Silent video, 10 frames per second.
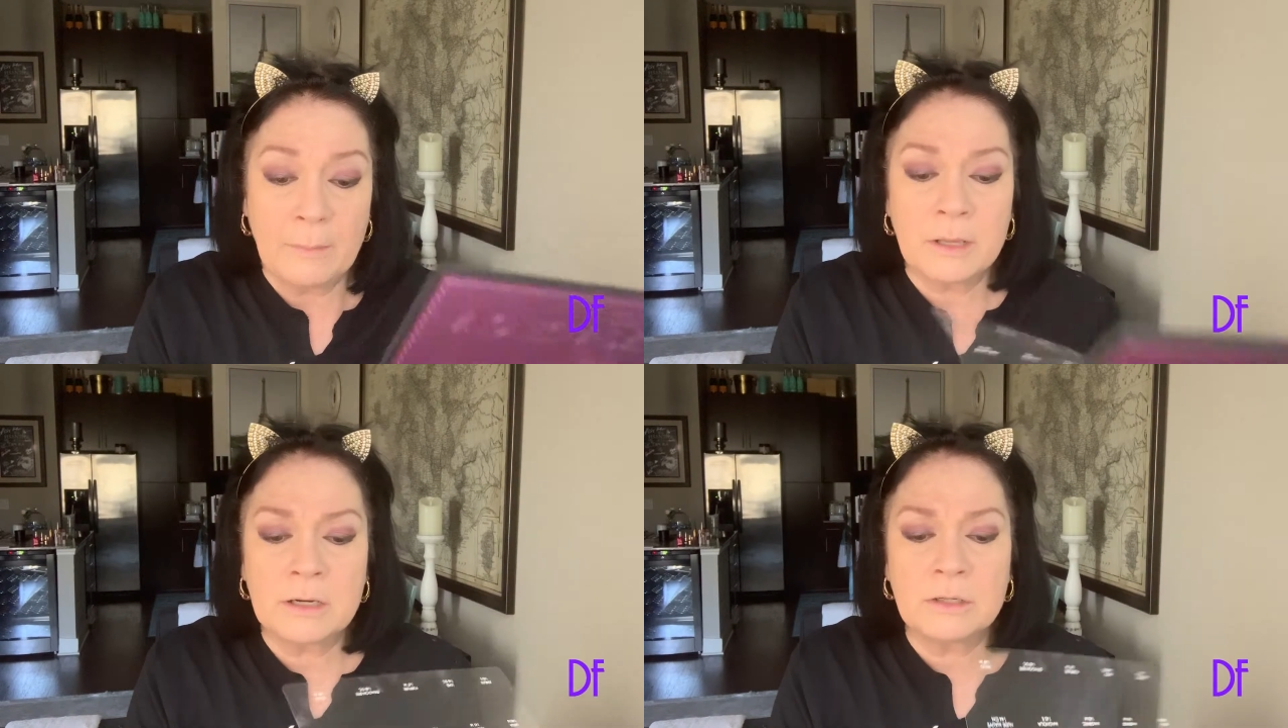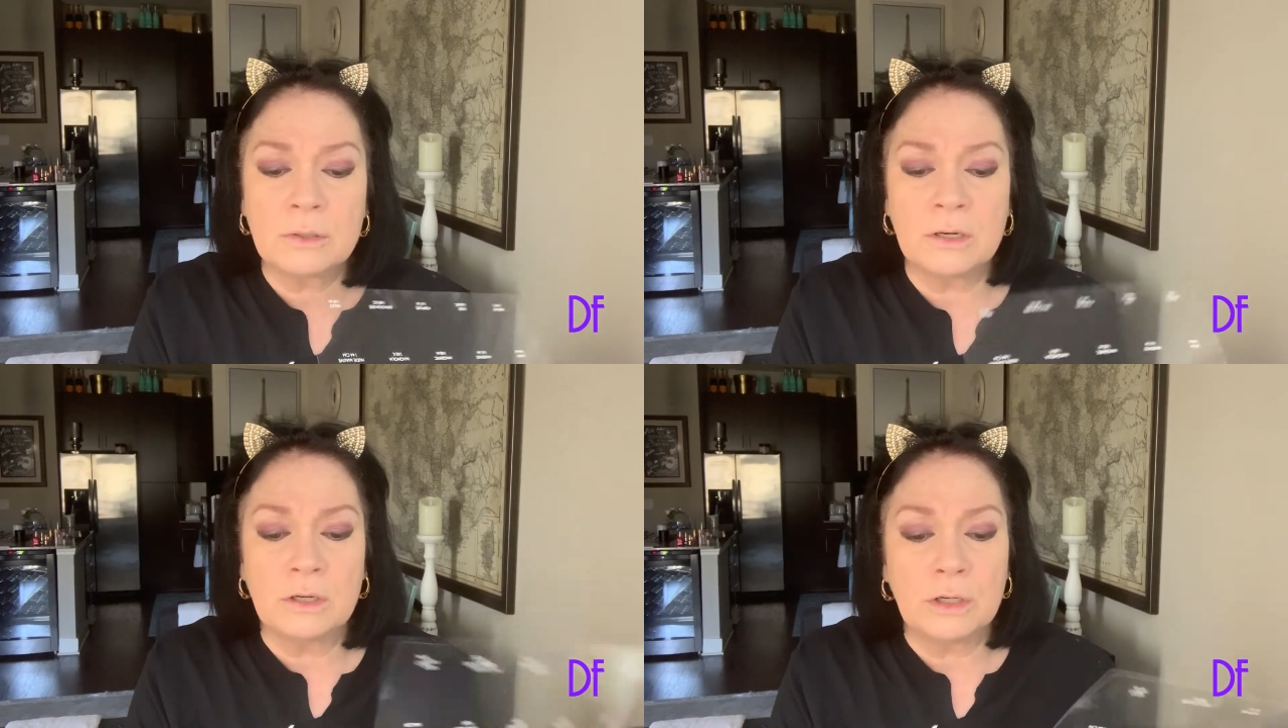I'm gonna
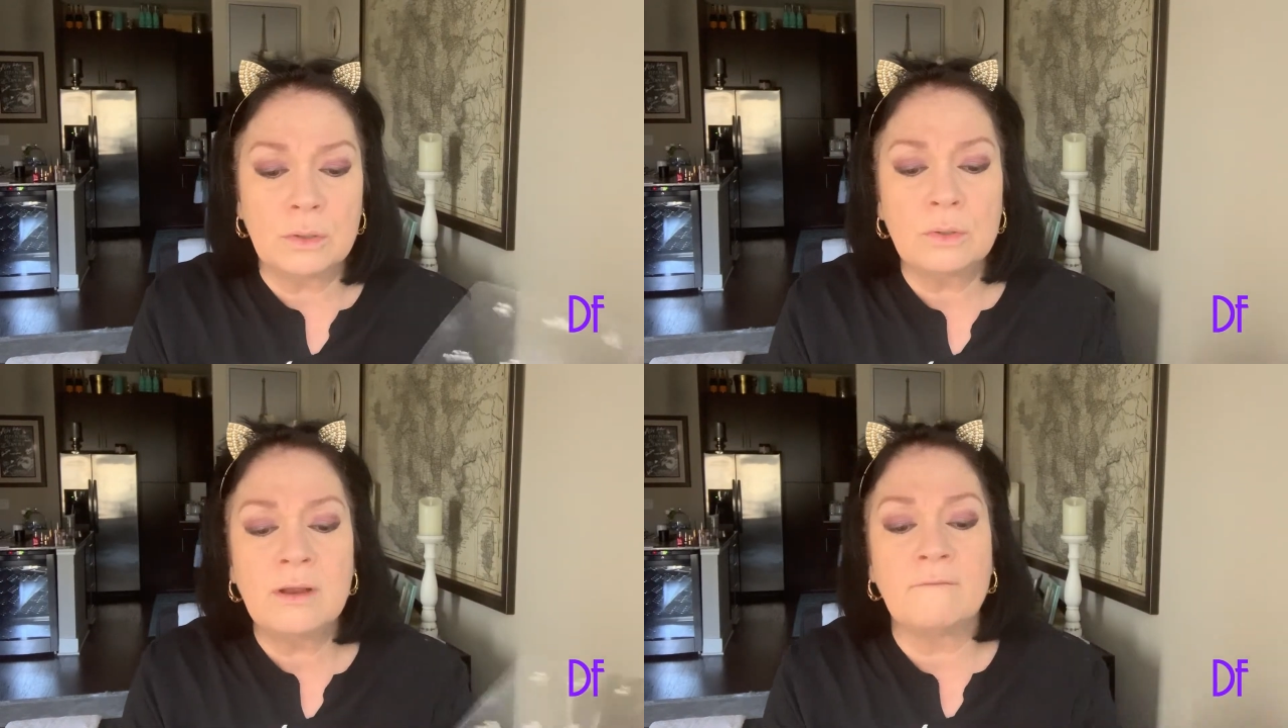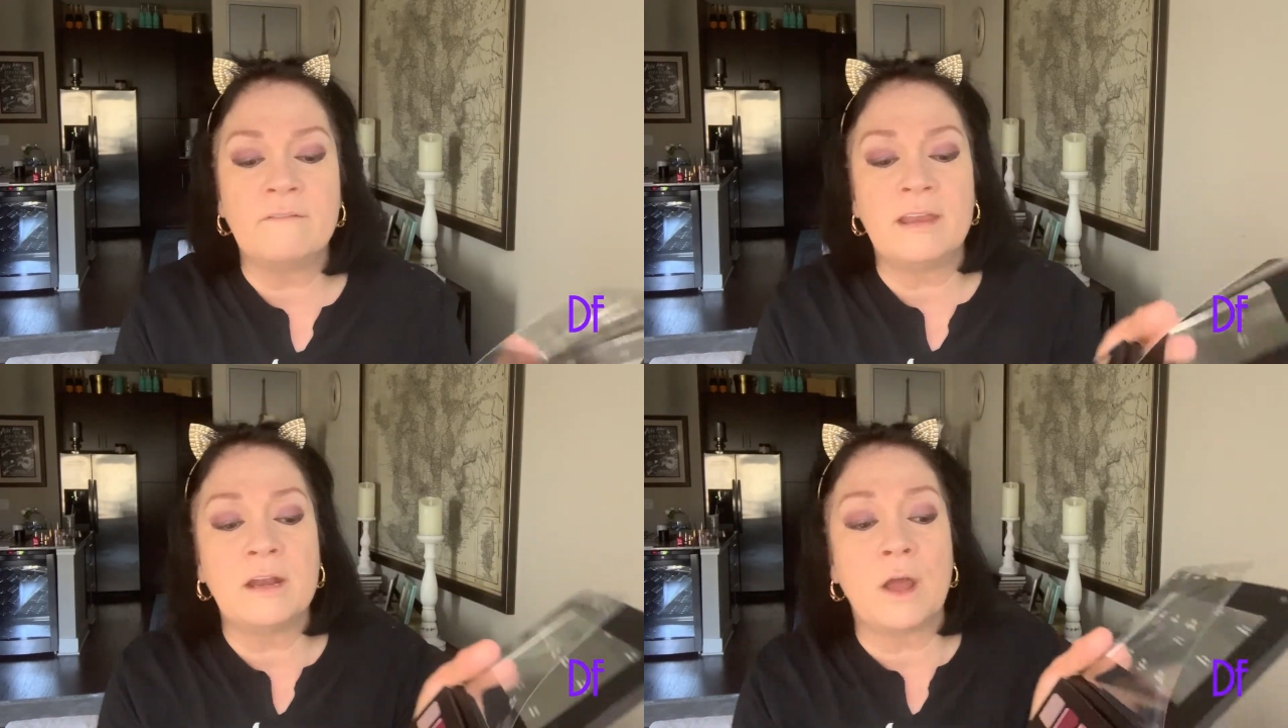do Nude
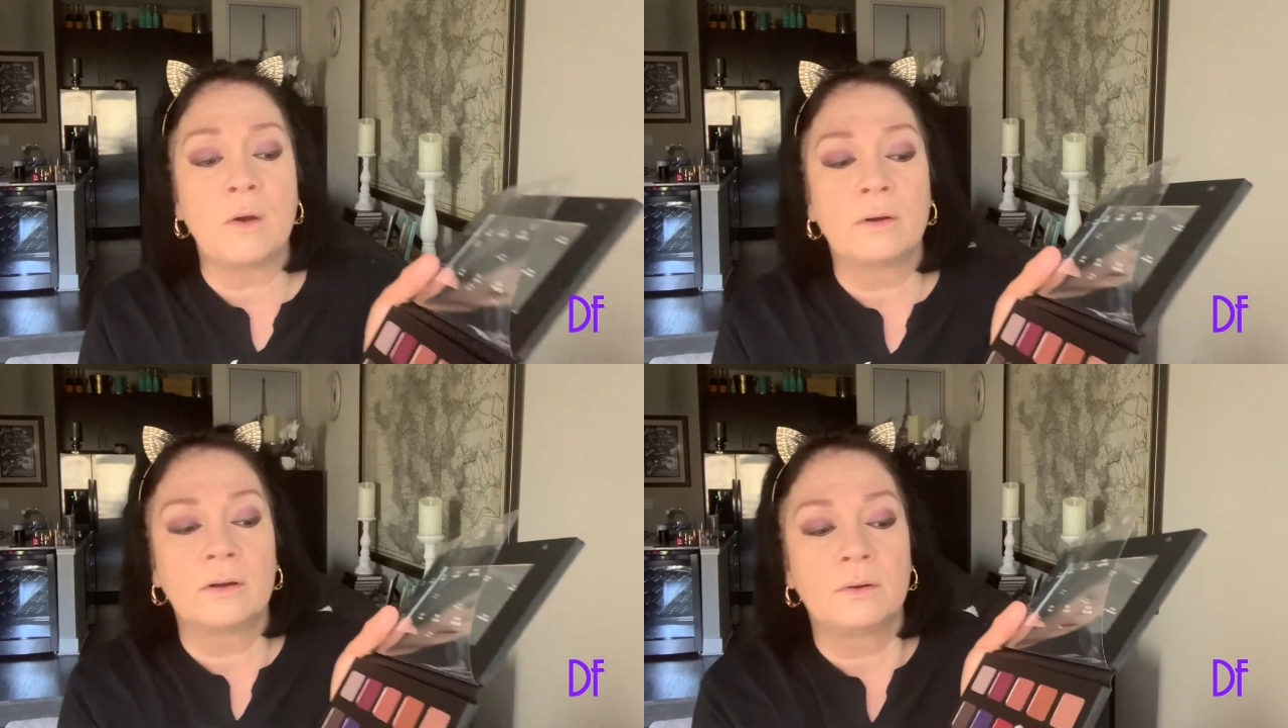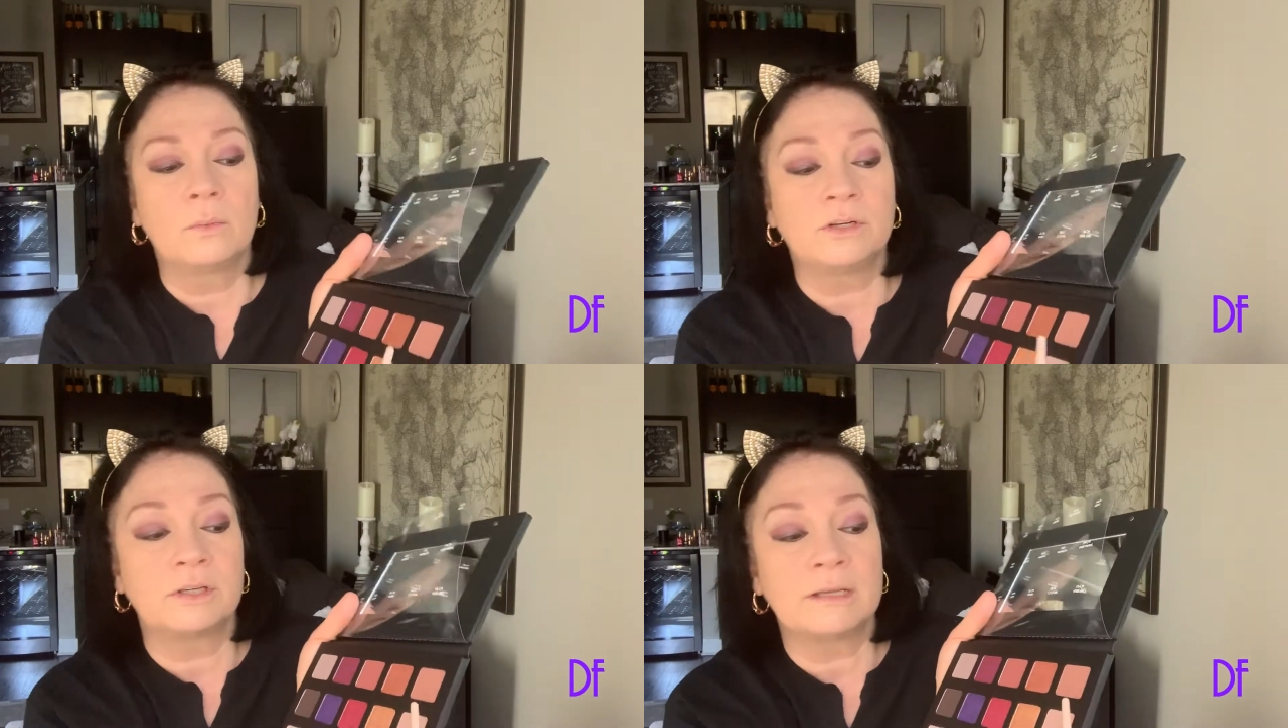Vino,
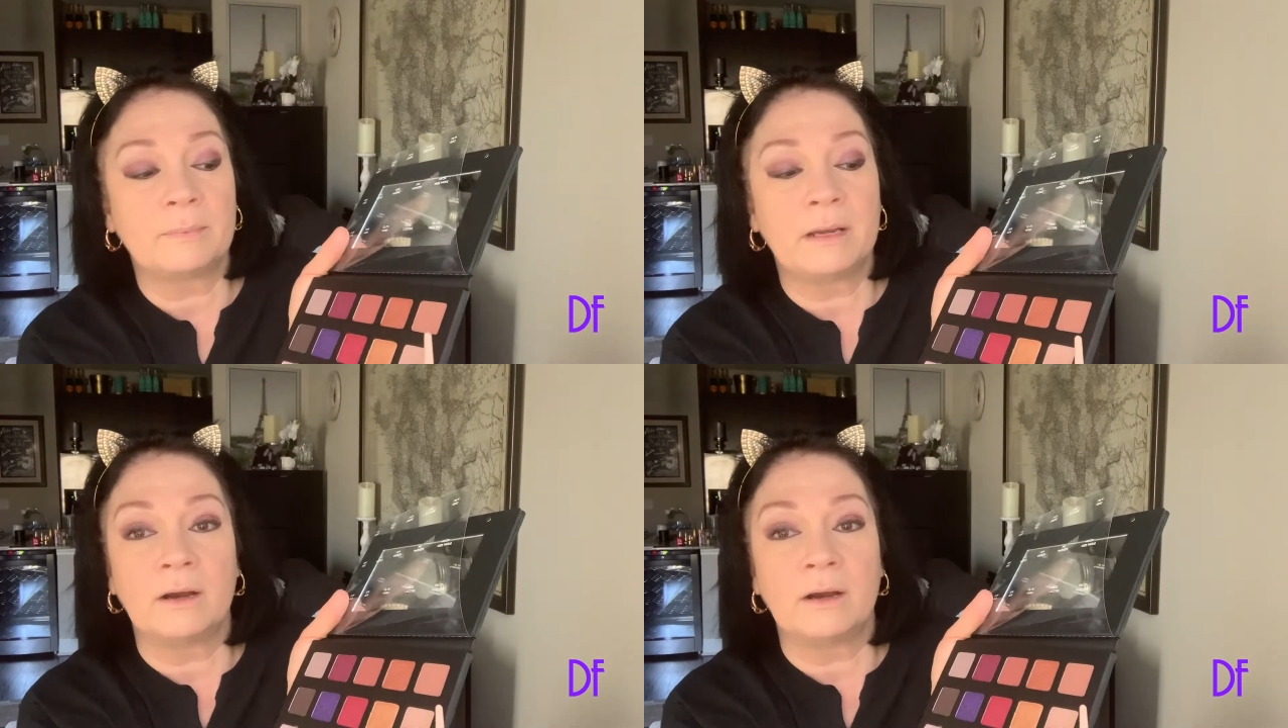which is up